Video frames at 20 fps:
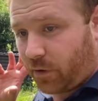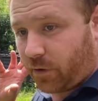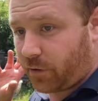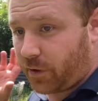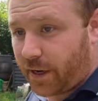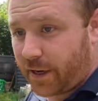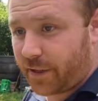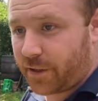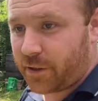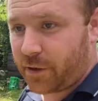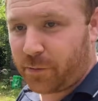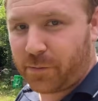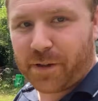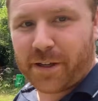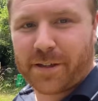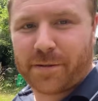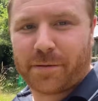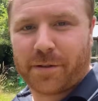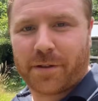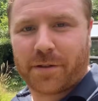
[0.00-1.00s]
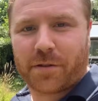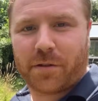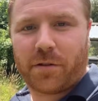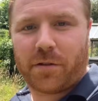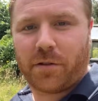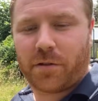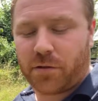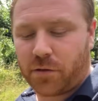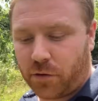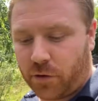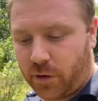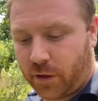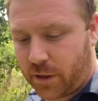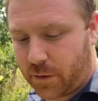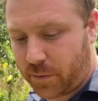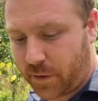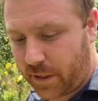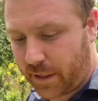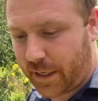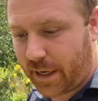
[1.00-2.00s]
Great job this, because all the soil
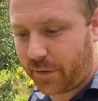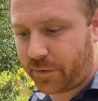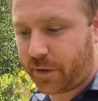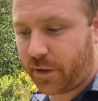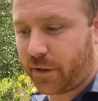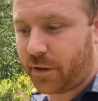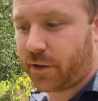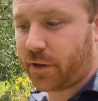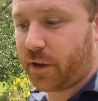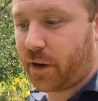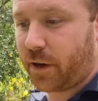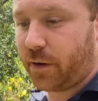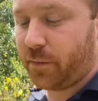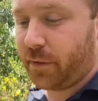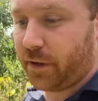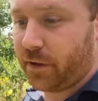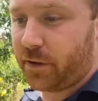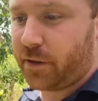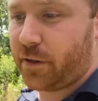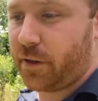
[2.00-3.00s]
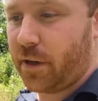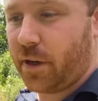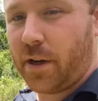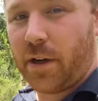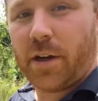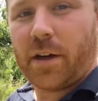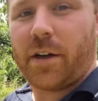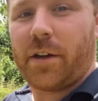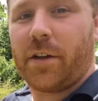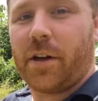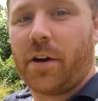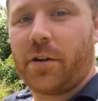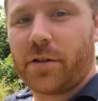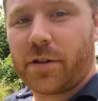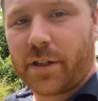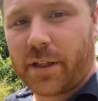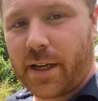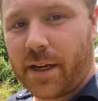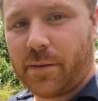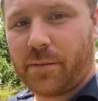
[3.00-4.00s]
is being left on site. Means no
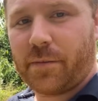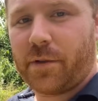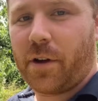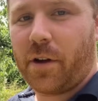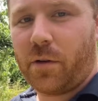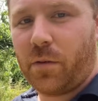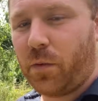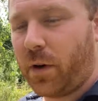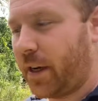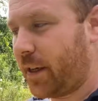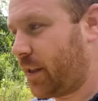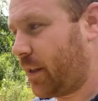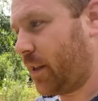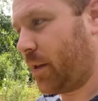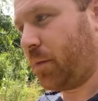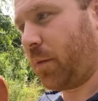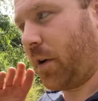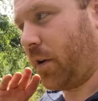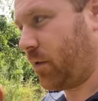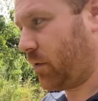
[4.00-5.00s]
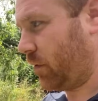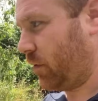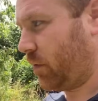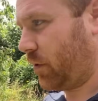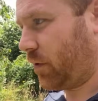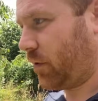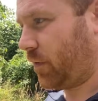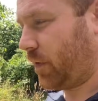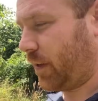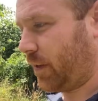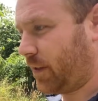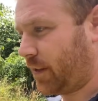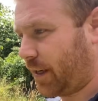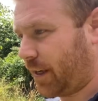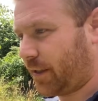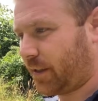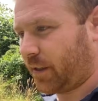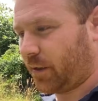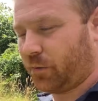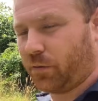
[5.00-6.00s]
skip, no waste disposal, just
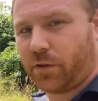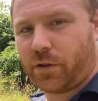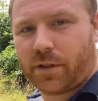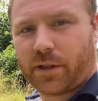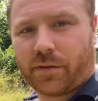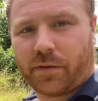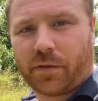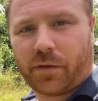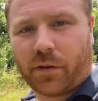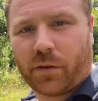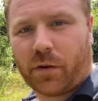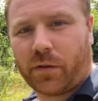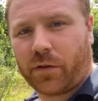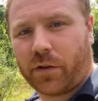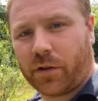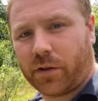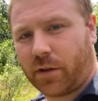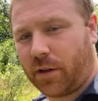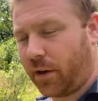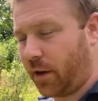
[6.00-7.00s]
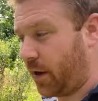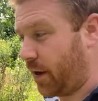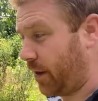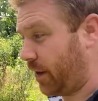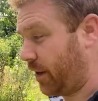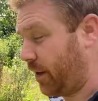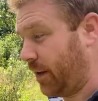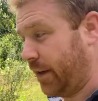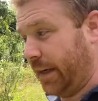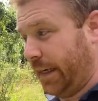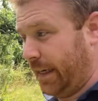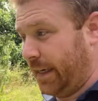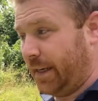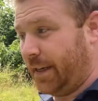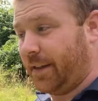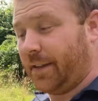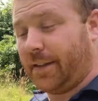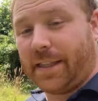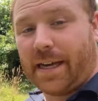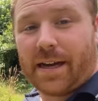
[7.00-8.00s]
fantastic. We'll just have a few offcuts of liner.
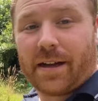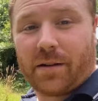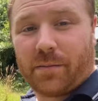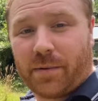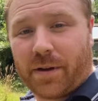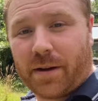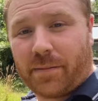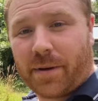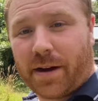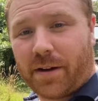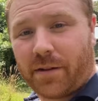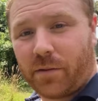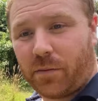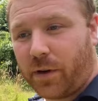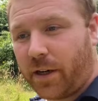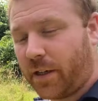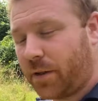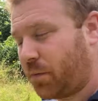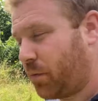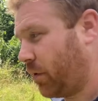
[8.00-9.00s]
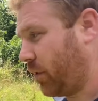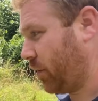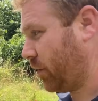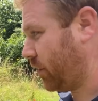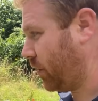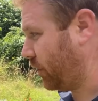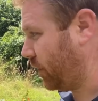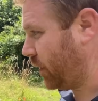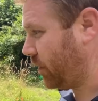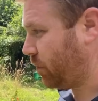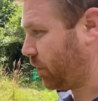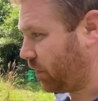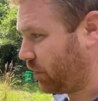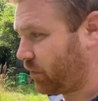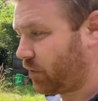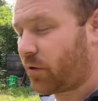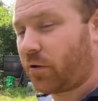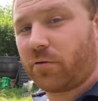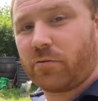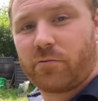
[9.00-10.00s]
That'll be about the waste product of this
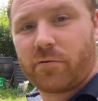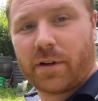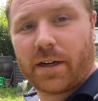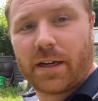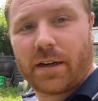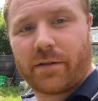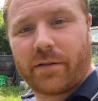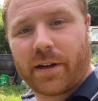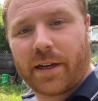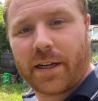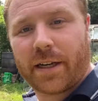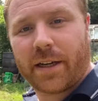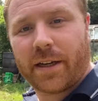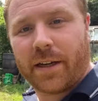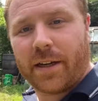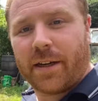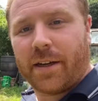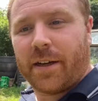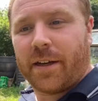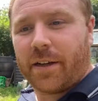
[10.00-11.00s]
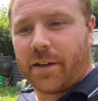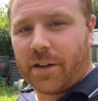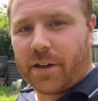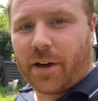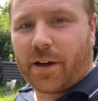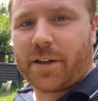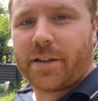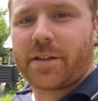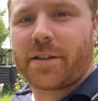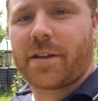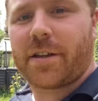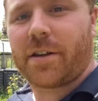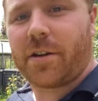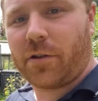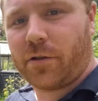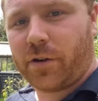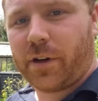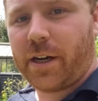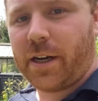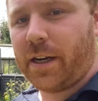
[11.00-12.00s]
pond. So really, really nice
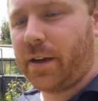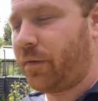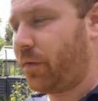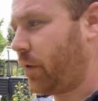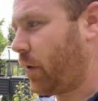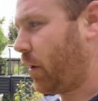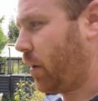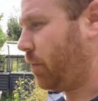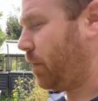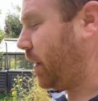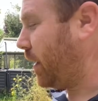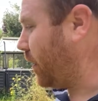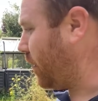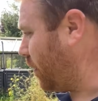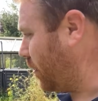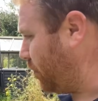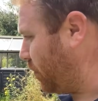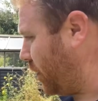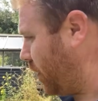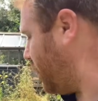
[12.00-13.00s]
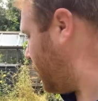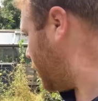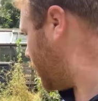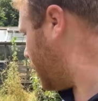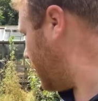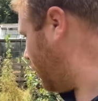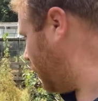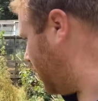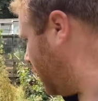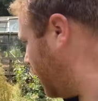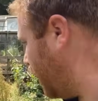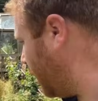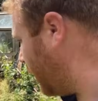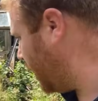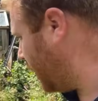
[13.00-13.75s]
green environmental approach to